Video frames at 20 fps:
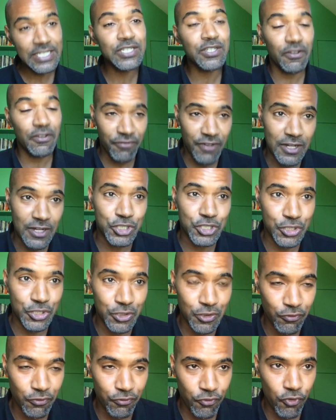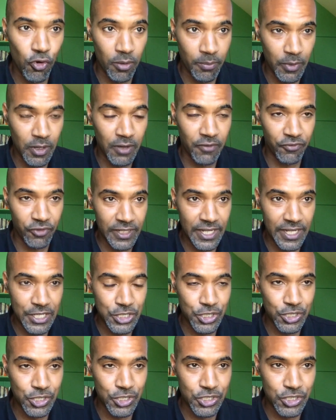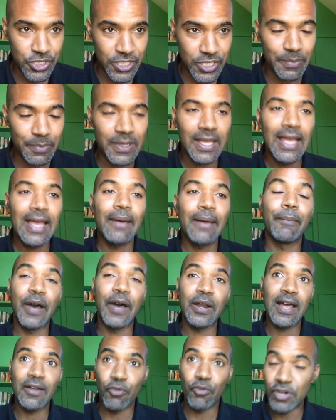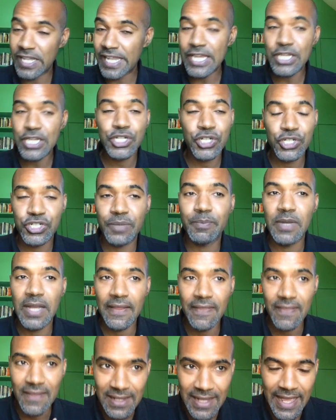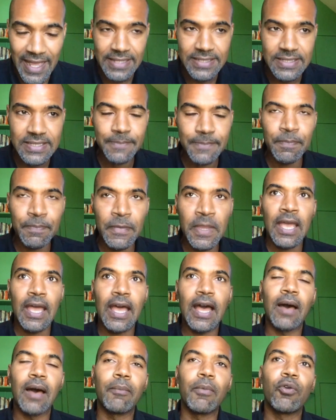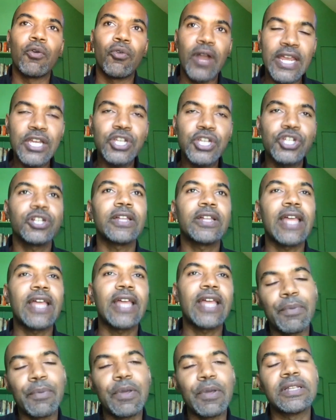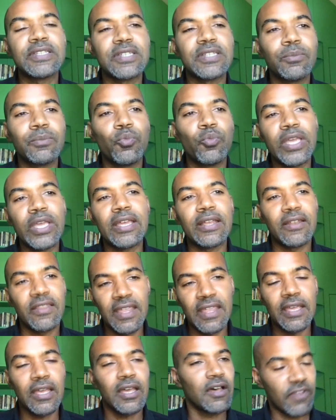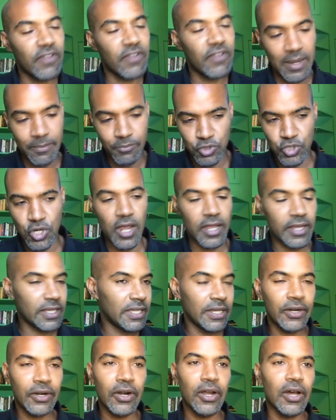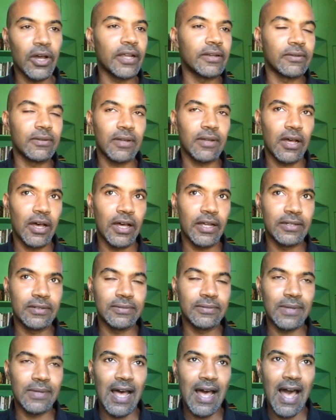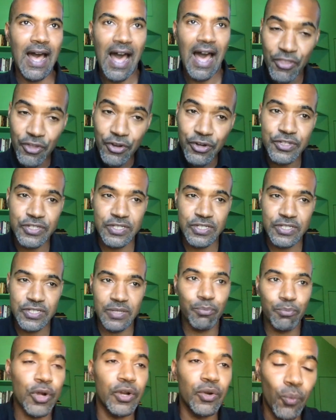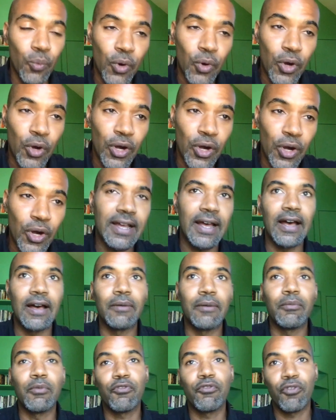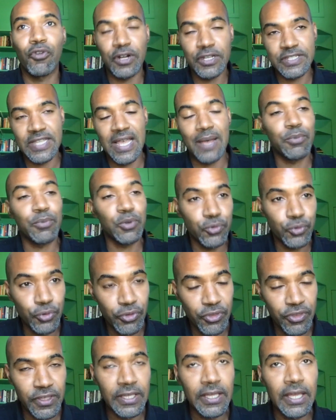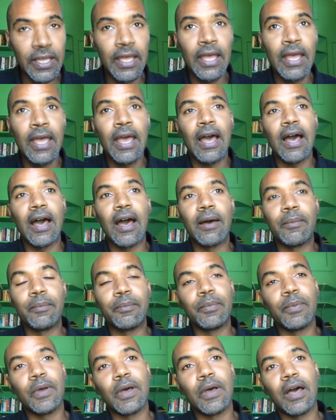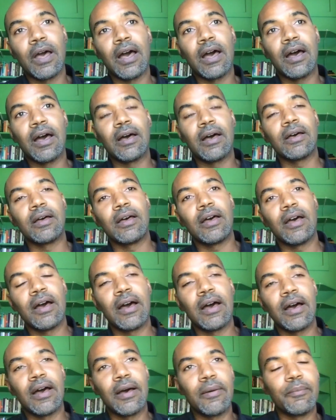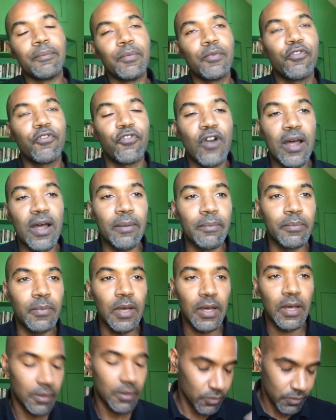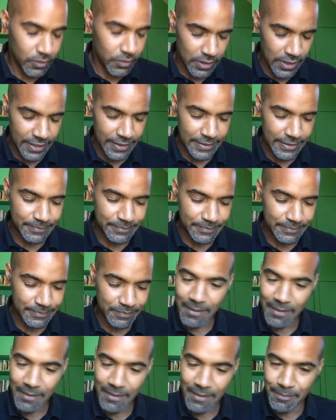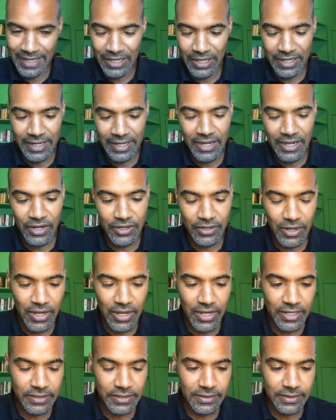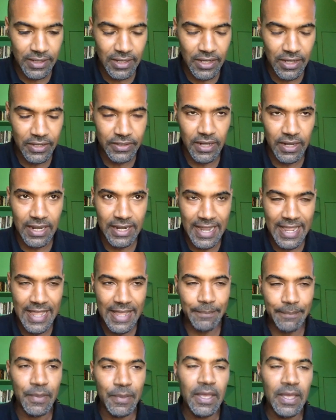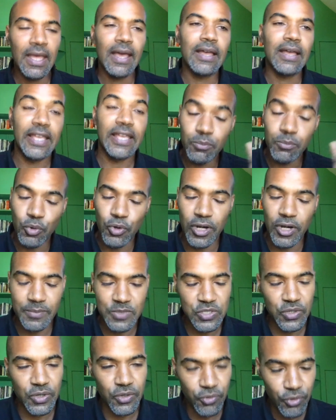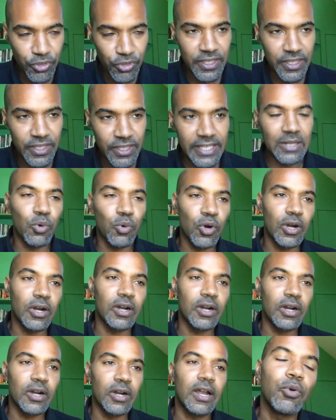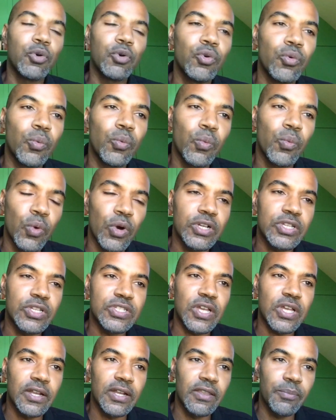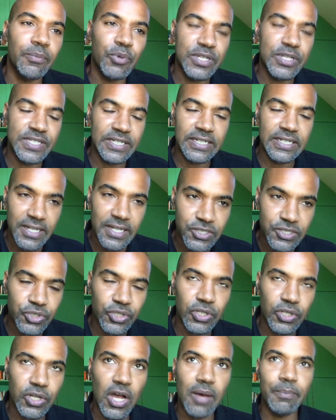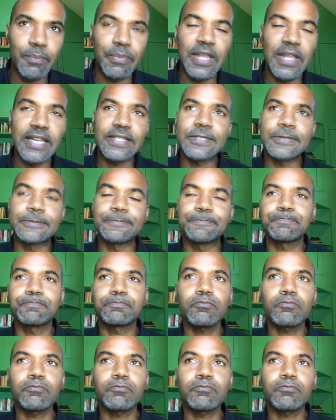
dysfunctional form of relationship, but a relationship nonetheless. Um, racial capitalism we can think of, and I'm drawing here on, on others important work, um, for example, Ruthie um, uh, um, from, uh, um, I'm blanking again on, on, on a name, Gilmore, I'm sorry, Ruthie Gilmore, um, who works on the prison industrial complex.